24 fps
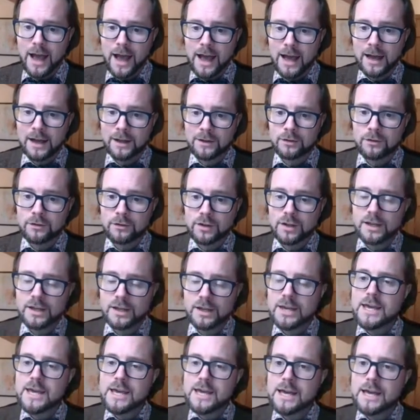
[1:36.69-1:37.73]
and
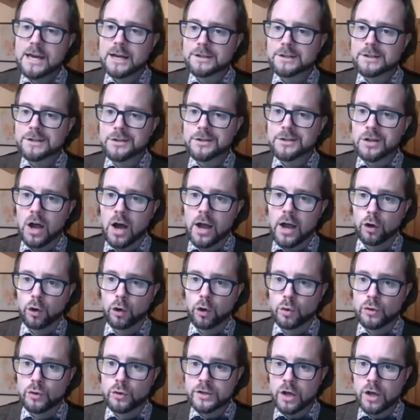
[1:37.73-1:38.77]
key
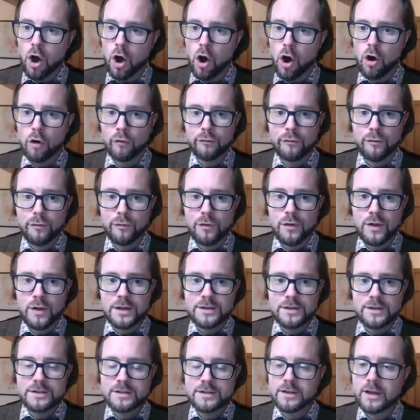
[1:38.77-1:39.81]
styles of
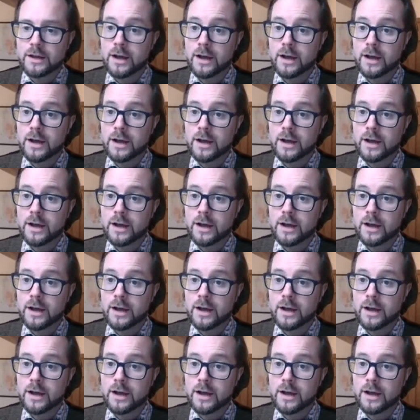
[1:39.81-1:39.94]
this,